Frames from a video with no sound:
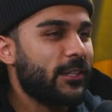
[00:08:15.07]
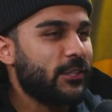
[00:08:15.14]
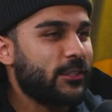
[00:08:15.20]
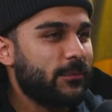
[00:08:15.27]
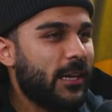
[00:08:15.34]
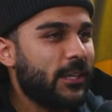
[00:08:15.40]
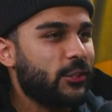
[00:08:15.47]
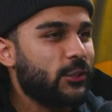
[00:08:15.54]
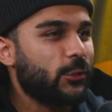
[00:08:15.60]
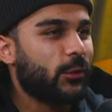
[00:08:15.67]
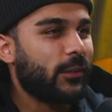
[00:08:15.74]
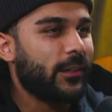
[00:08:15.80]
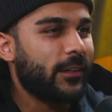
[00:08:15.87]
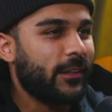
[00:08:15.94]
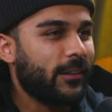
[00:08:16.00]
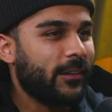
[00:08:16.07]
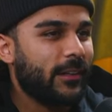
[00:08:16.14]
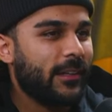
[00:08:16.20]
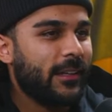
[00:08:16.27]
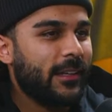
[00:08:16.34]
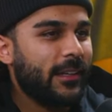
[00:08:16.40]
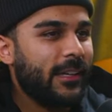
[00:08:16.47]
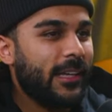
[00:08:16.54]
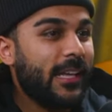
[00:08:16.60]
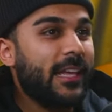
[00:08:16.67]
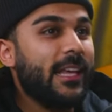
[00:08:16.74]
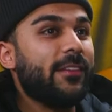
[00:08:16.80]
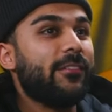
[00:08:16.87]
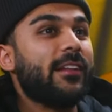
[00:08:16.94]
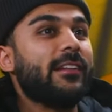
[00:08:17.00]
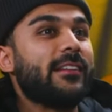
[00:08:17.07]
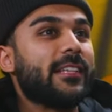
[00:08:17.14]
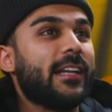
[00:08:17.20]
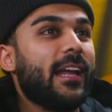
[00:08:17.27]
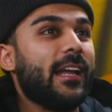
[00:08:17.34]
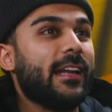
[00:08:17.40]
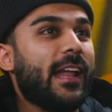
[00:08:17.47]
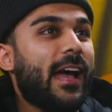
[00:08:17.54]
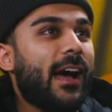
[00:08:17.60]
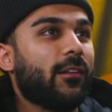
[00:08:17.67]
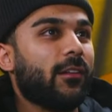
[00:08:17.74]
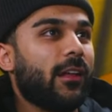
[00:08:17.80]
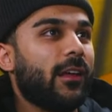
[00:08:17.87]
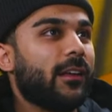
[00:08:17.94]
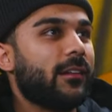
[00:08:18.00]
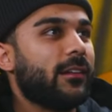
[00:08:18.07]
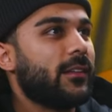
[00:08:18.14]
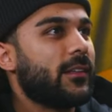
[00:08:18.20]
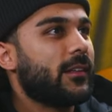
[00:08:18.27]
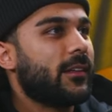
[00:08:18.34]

I just made sure, you know, e even today now, like.